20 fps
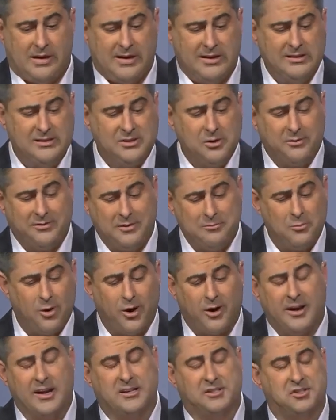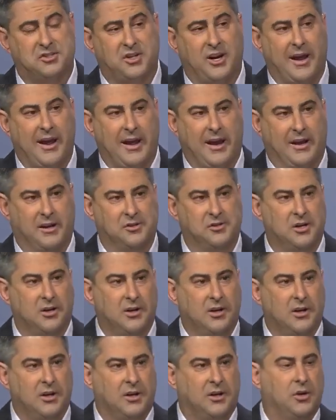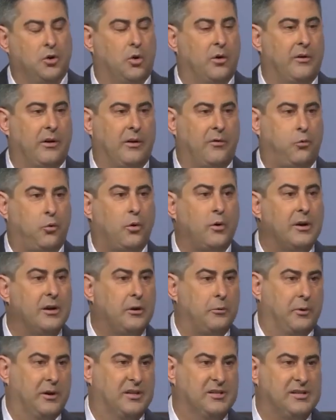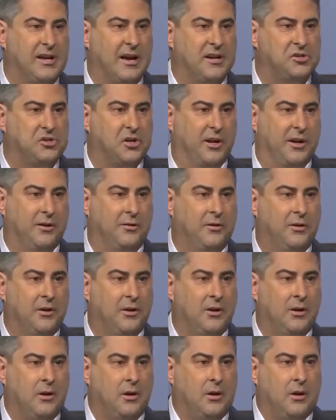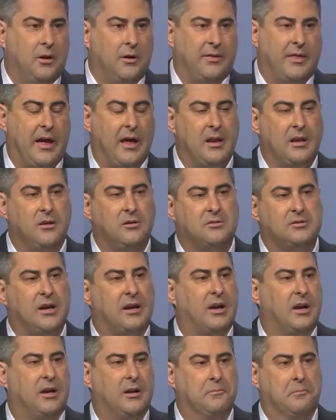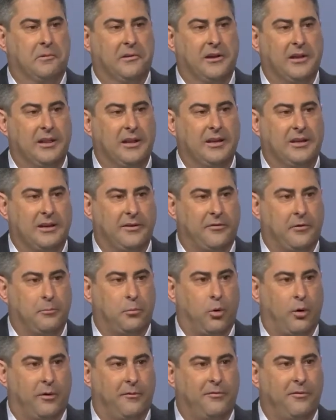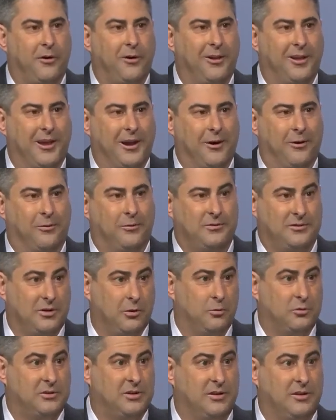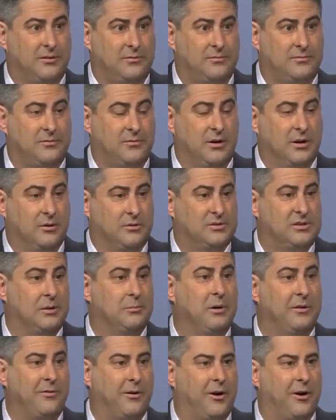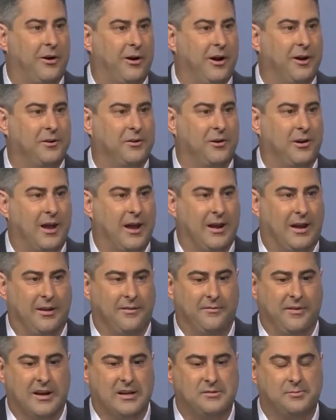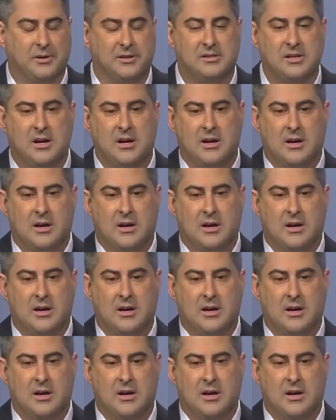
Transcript: And so if the markets change, if we're in a recession, that looks like a completely different portfolio to some of our underlying investments